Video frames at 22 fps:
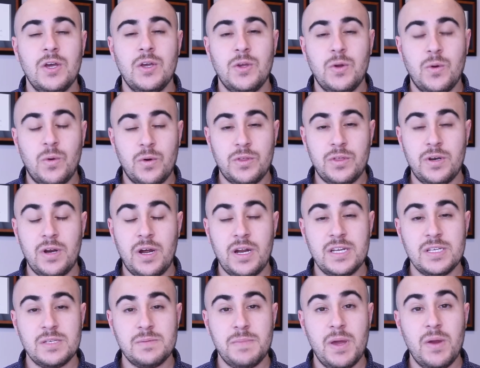your
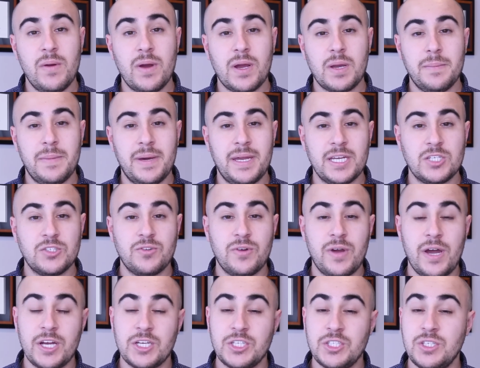orthodontist may recommend
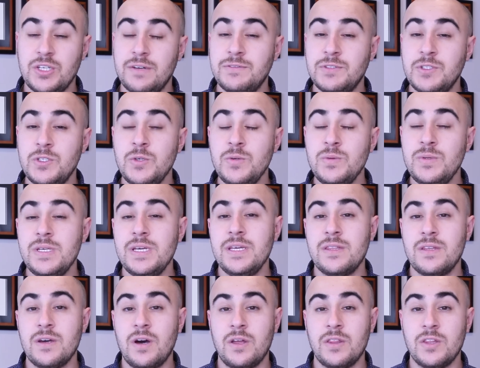extraction of two
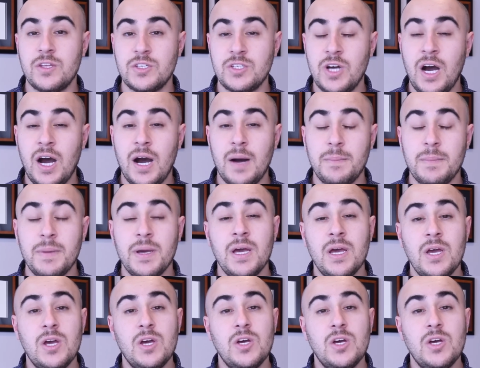teeth on the top